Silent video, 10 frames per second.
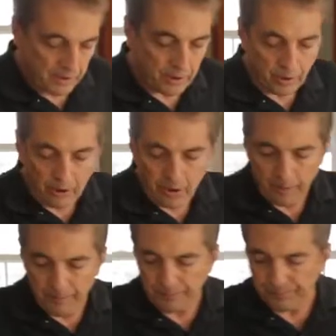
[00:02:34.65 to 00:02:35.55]

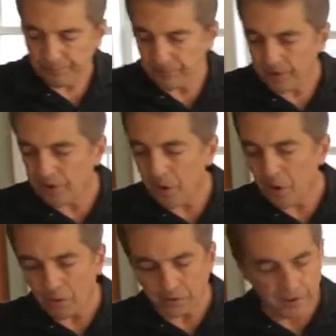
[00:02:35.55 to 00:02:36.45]
your
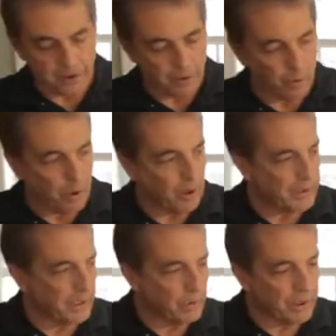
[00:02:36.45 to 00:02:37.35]
tones that you're
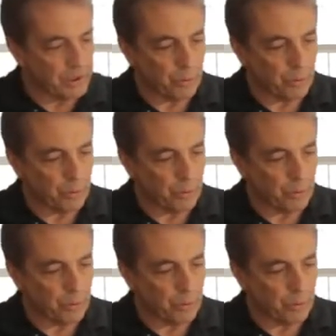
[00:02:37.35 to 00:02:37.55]
working with,